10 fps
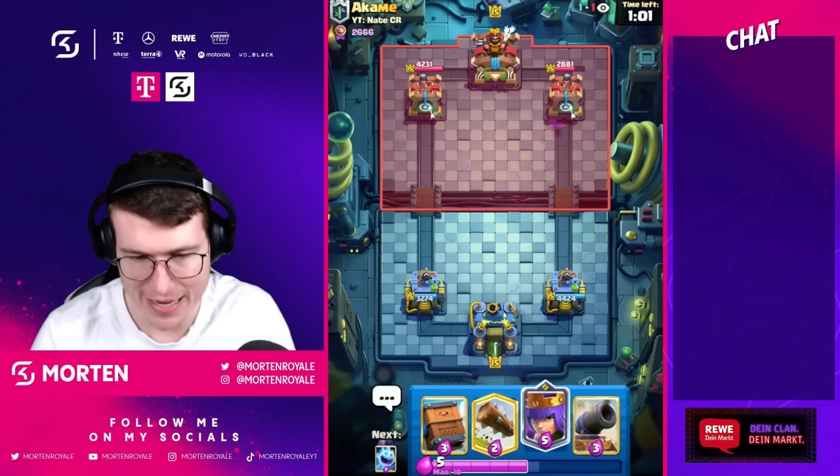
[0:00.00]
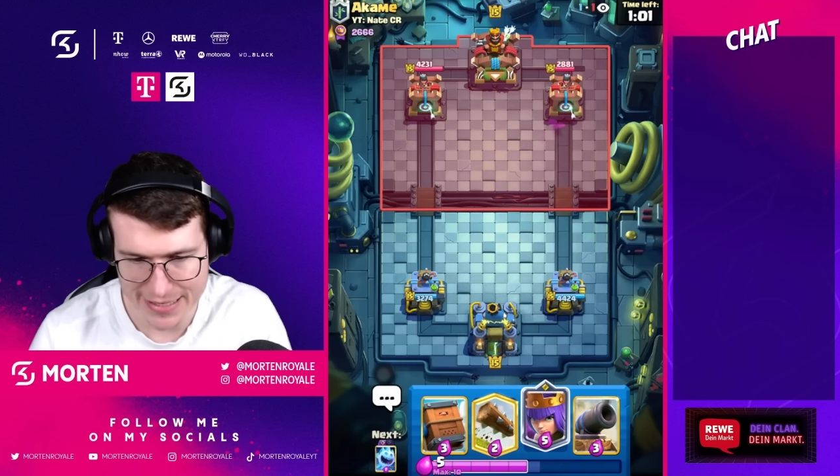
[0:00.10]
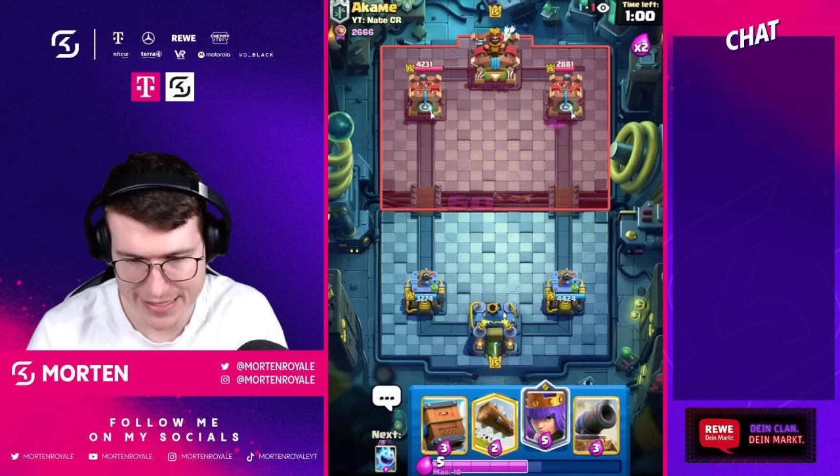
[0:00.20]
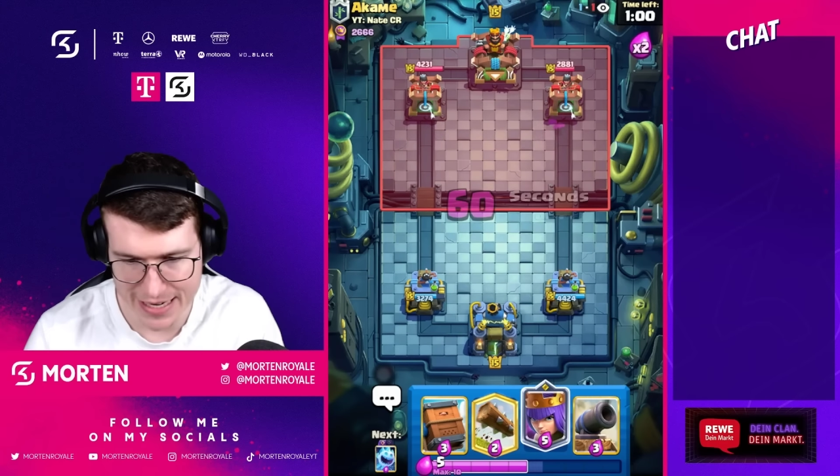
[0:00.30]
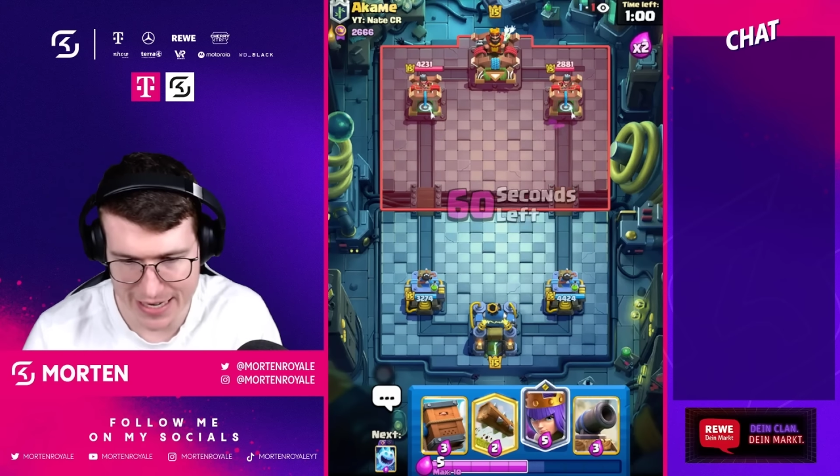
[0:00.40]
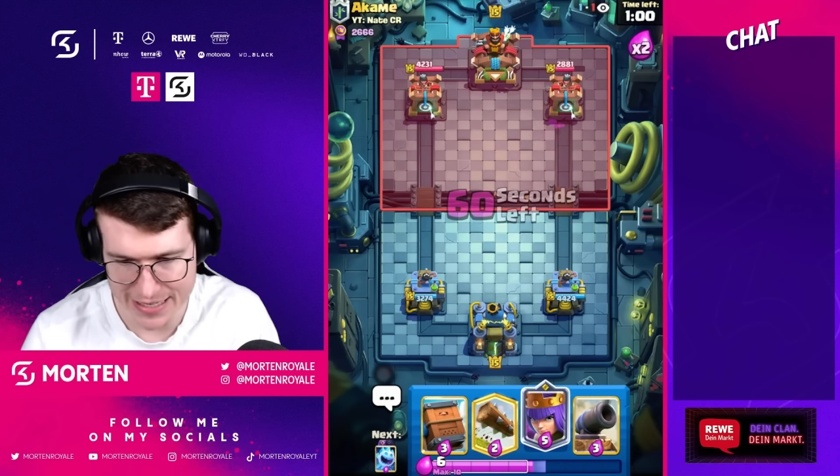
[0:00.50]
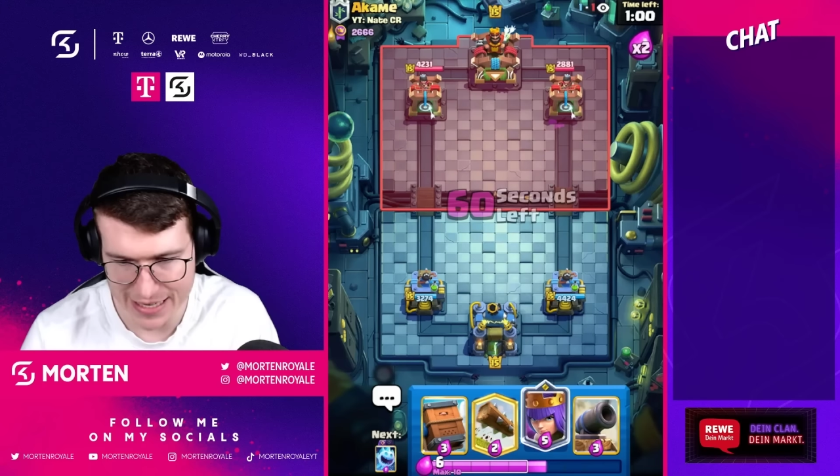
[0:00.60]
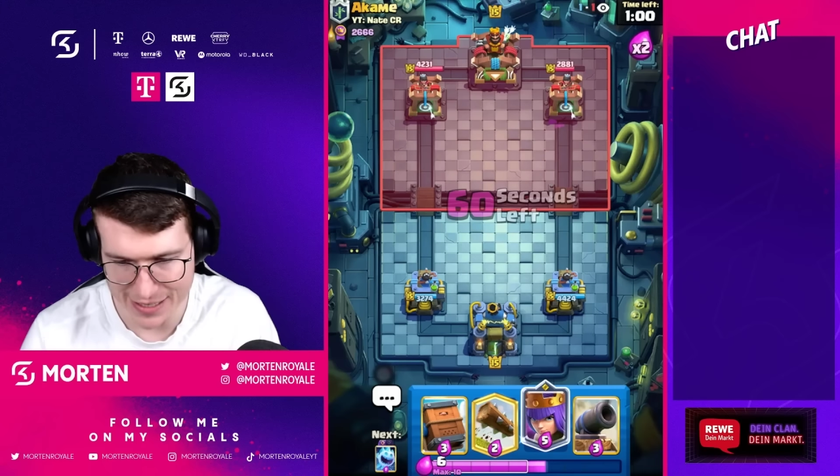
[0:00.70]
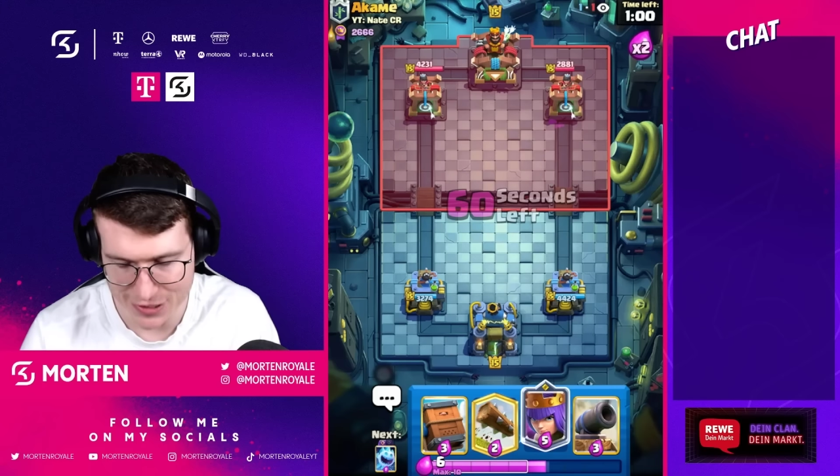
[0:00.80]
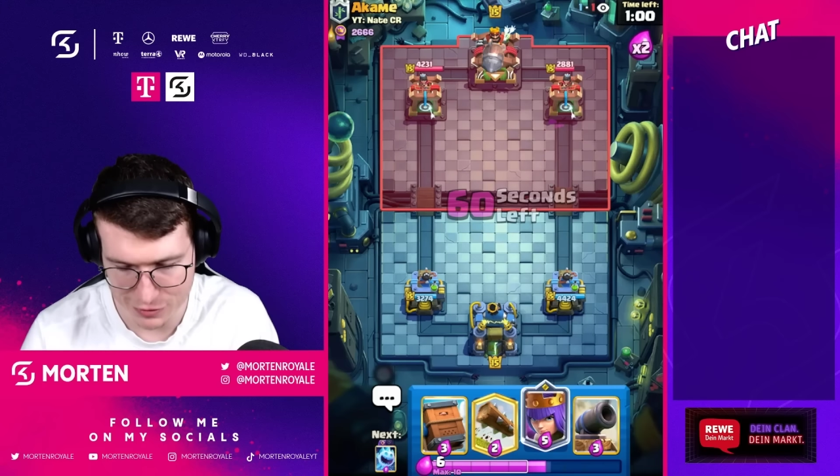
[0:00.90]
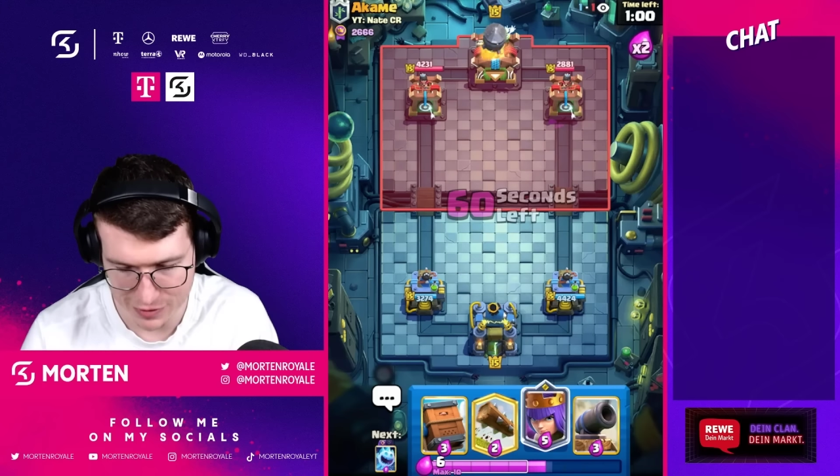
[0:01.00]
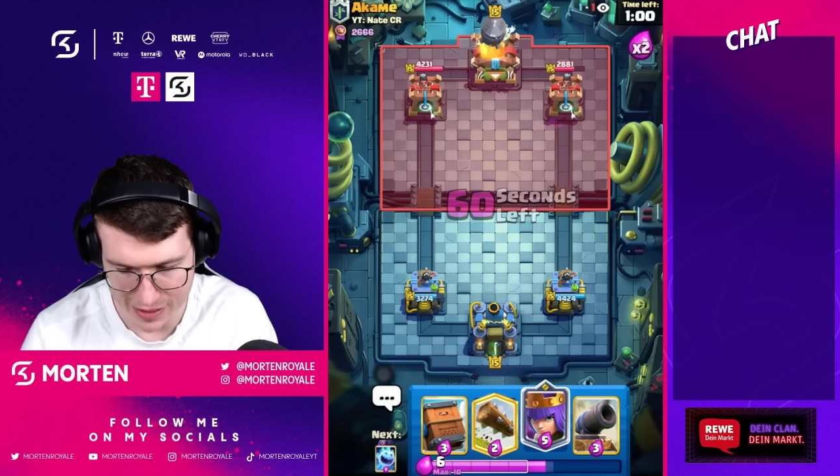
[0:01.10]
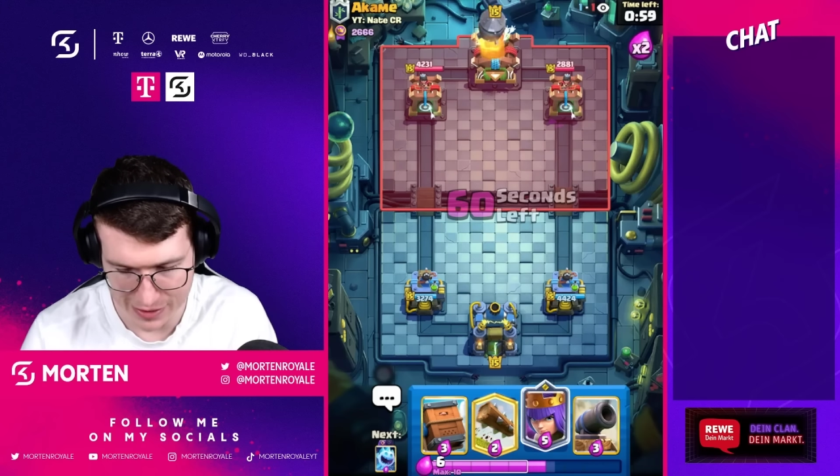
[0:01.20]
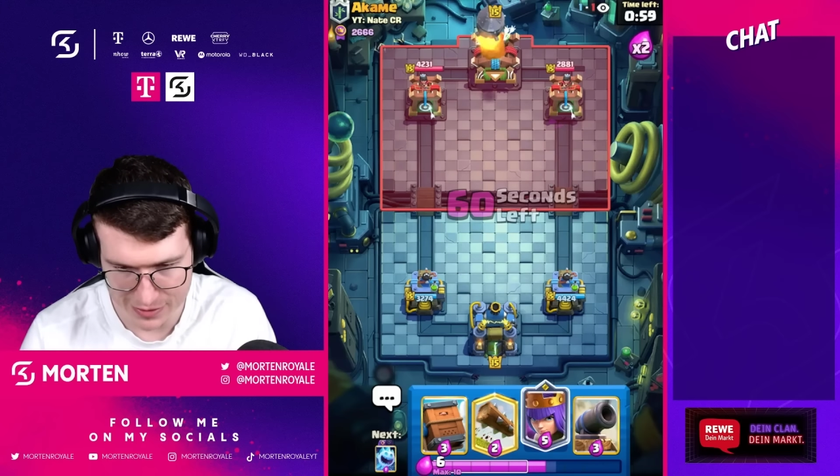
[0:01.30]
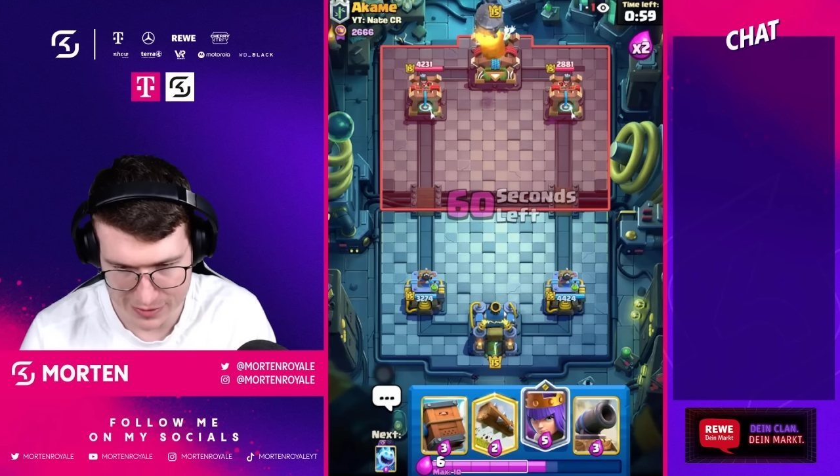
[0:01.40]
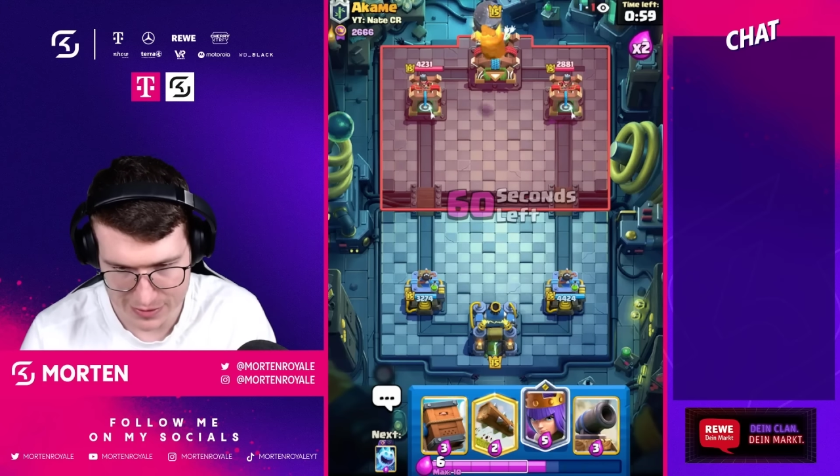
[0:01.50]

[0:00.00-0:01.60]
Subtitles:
Nate's side he kind of took there.